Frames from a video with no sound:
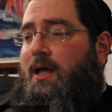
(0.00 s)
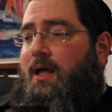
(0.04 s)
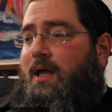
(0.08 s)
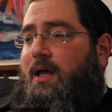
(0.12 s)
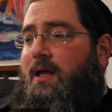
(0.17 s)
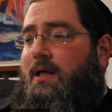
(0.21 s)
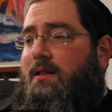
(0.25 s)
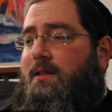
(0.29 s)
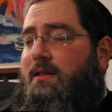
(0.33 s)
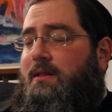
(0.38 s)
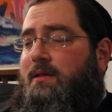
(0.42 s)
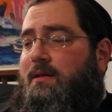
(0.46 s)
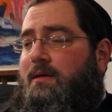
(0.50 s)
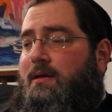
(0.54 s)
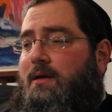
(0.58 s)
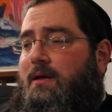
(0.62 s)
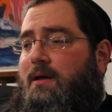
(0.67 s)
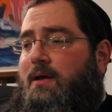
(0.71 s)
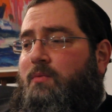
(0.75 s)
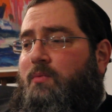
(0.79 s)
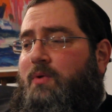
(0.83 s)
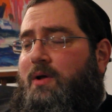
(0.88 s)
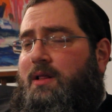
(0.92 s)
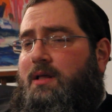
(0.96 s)
And
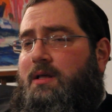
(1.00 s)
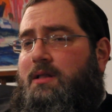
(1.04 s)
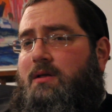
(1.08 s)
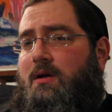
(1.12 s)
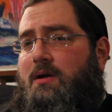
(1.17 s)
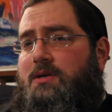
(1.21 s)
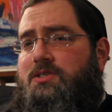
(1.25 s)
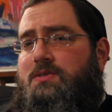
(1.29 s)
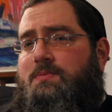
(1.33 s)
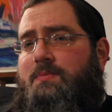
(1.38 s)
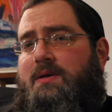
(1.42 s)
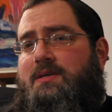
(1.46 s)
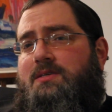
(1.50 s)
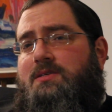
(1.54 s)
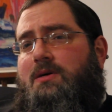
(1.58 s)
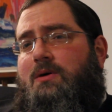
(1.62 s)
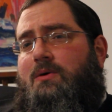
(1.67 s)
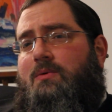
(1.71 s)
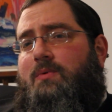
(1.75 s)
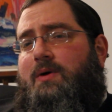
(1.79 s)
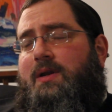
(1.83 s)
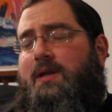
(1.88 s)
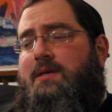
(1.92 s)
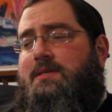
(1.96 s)
it really touched my
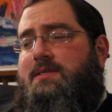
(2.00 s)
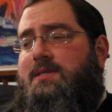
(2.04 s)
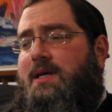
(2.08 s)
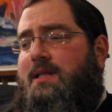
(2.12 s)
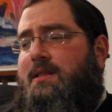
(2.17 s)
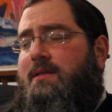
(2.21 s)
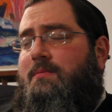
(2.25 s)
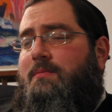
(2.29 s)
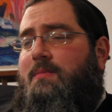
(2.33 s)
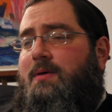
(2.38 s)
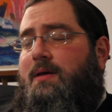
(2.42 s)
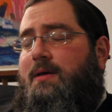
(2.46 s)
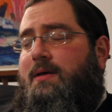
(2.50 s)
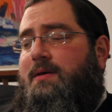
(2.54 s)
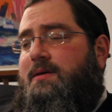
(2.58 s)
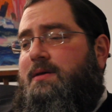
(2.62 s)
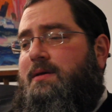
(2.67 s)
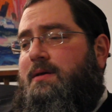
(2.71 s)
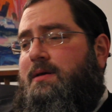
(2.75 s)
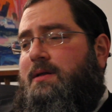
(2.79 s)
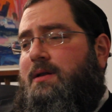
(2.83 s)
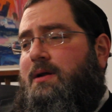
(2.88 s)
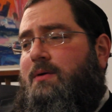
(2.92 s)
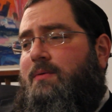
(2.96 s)
soul when he said to me,
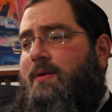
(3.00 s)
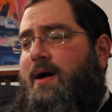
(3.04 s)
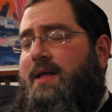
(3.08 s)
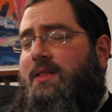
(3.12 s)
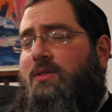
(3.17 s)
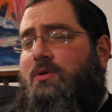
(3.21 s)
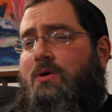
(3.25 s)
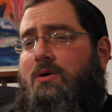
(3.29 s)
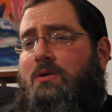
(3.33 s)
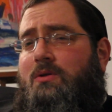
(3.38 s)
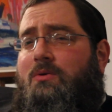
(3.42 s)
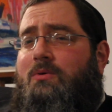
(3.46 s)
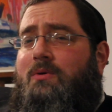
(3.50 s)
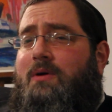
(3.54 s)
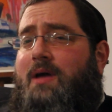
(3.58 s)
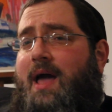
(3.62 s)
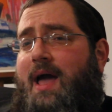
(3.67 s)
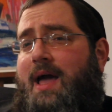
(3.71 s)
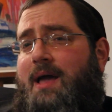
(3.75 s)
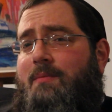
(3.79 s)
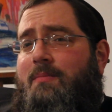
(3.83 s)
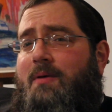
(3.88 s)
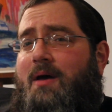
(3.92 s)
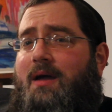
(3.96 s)
you know, I took 2
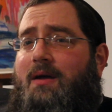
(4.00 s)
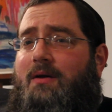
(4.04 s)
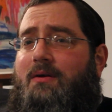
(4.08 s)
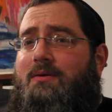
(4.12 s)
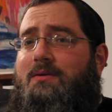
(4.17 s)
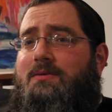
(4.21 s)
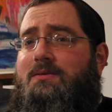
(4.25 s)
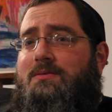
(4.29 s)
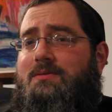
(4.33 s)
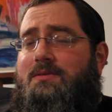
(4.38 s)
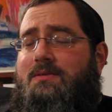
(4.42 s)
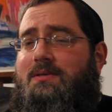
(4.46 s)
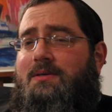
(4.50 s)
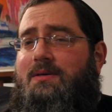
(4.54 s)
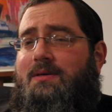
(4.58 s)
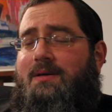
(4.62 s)
gangbangers